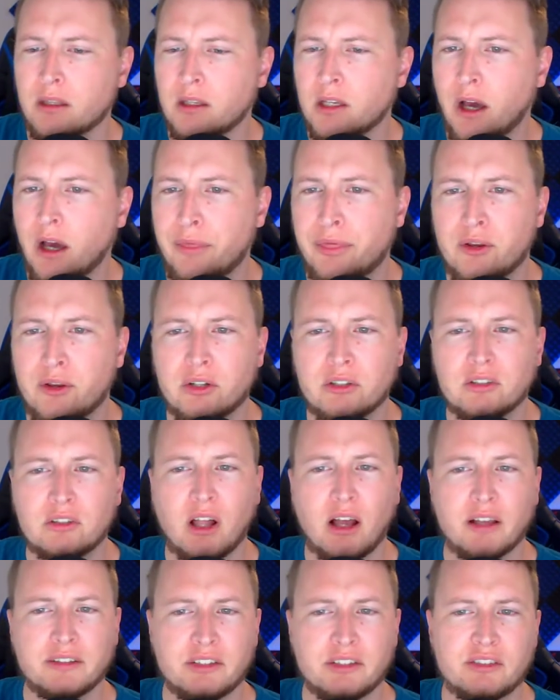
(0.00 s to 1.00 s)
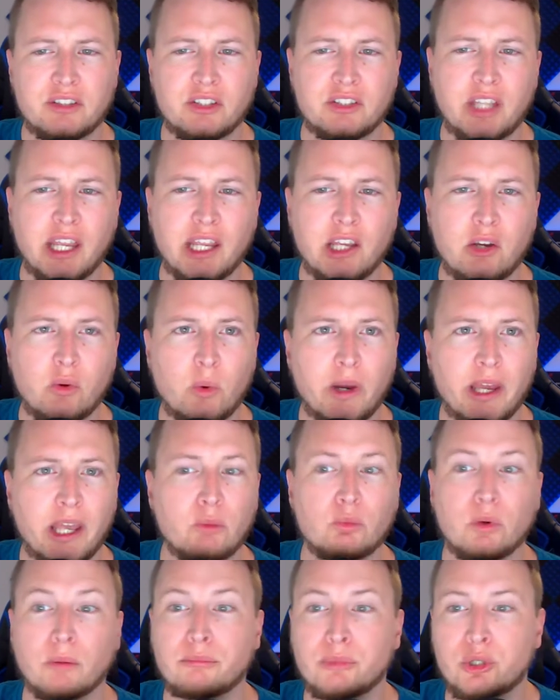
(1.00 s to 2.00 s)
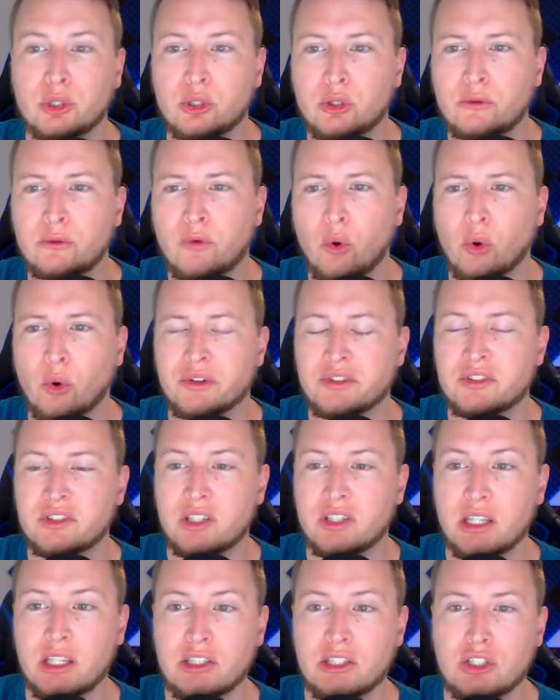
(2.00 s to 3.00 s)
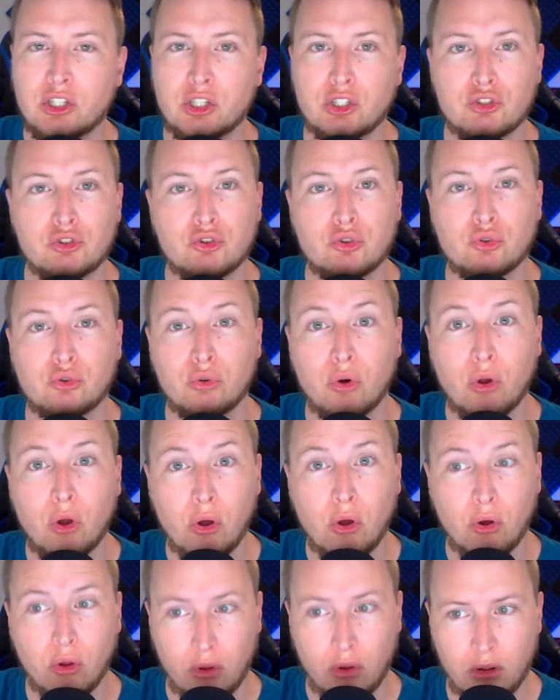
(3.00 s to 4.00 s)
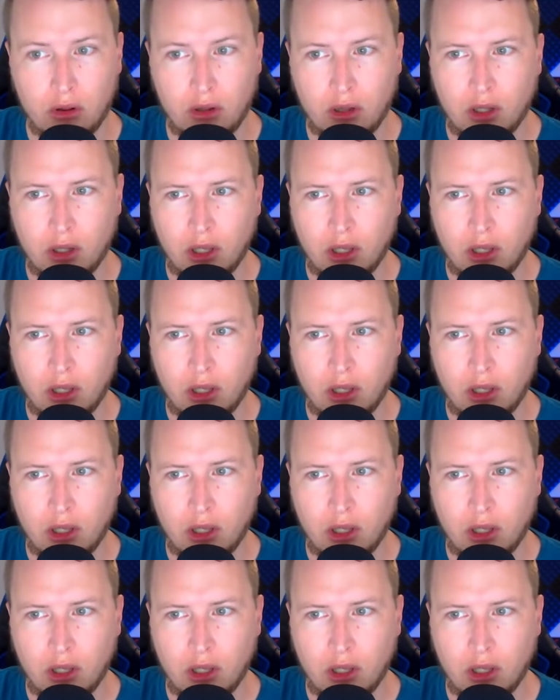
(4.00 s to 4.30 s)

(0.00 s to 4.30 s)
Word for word: A third gloss is to take away, remove, or seize control